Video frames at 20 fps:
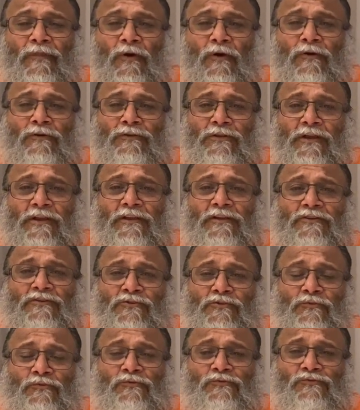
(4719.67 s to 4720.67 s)
or the
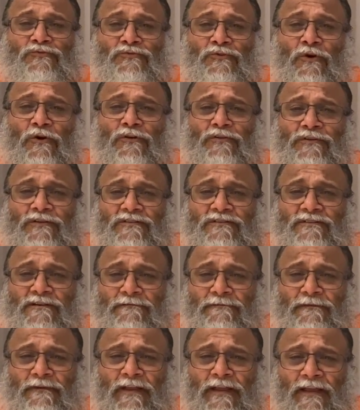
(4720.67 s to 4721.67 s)
issues or the
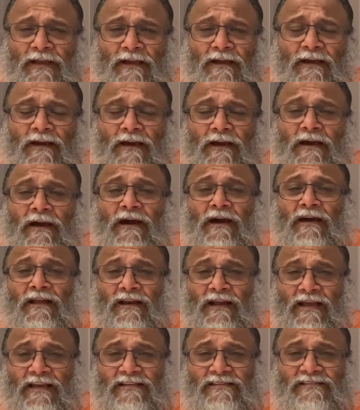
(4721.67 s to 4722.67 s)
suffering
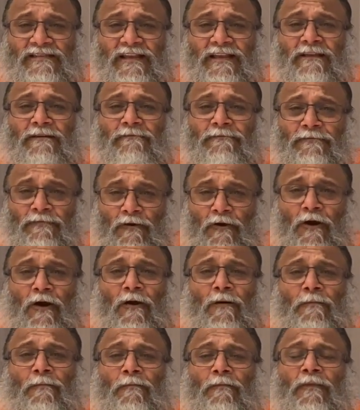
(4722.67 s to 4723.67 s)
arising
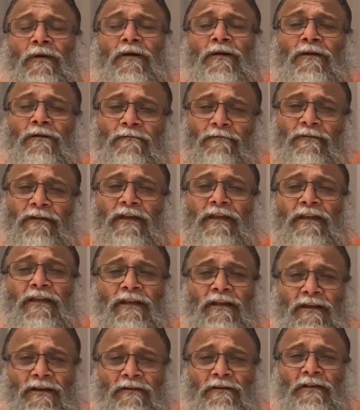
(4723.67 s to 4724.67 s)
from
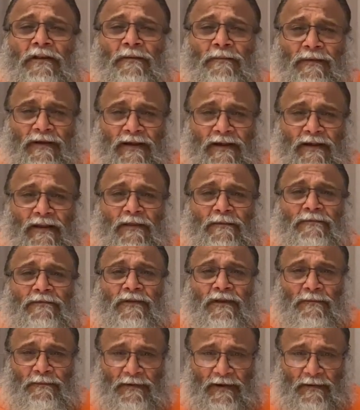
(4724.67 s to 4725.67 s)
waking, dream and deep
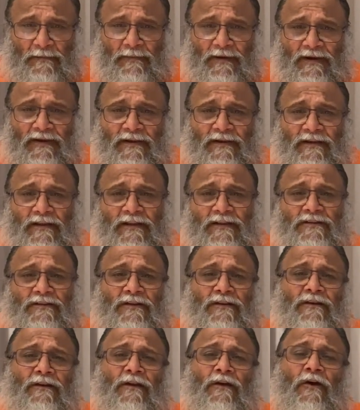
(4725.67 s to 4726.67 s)
sleep and
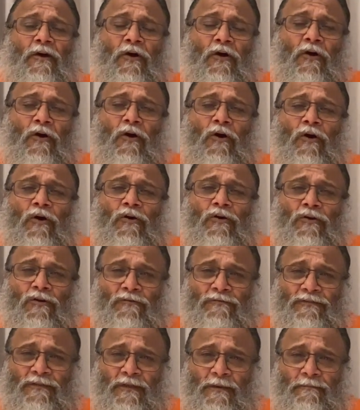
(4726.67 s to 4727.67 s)
meditation, all
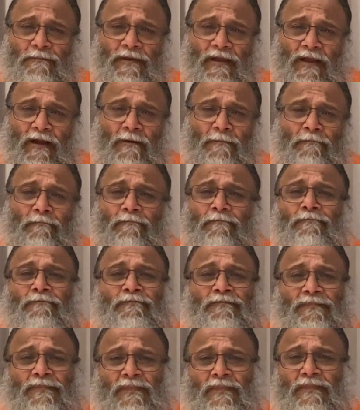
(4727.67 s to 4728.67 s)
of them become
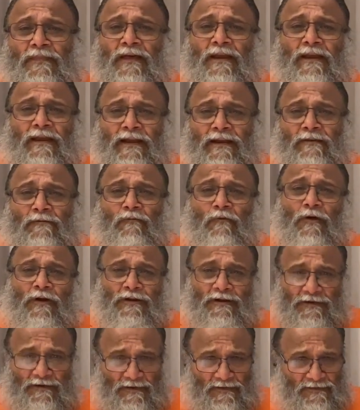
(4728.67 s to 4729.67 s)
null and
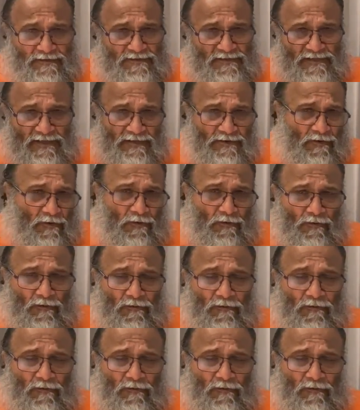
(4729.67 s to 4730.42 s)
void, zero.